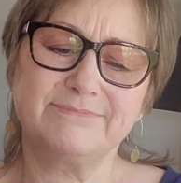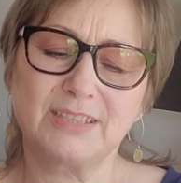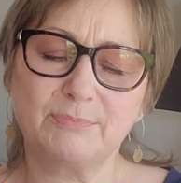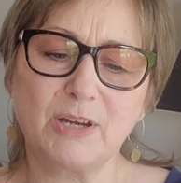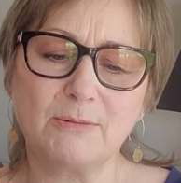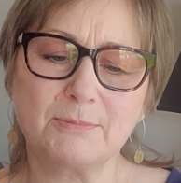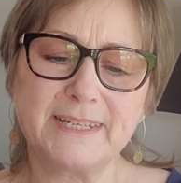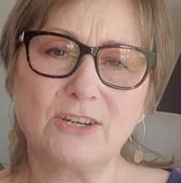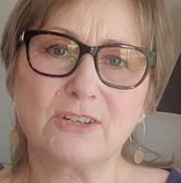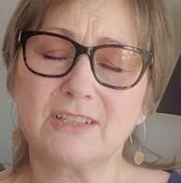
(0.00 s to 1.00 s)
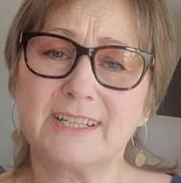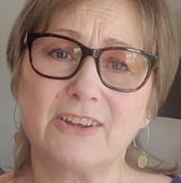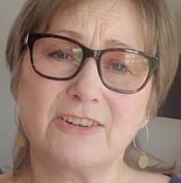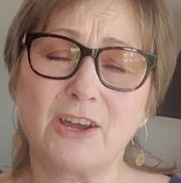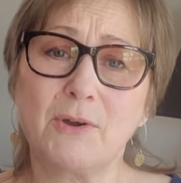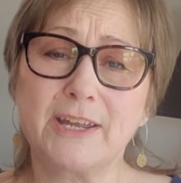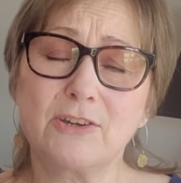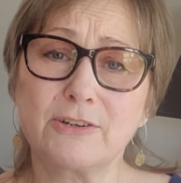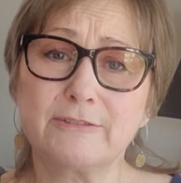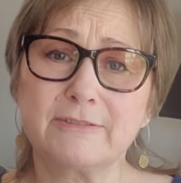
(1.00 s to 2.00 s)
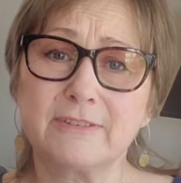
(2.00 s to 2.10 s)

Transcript: probably cotton, I don't know, I got it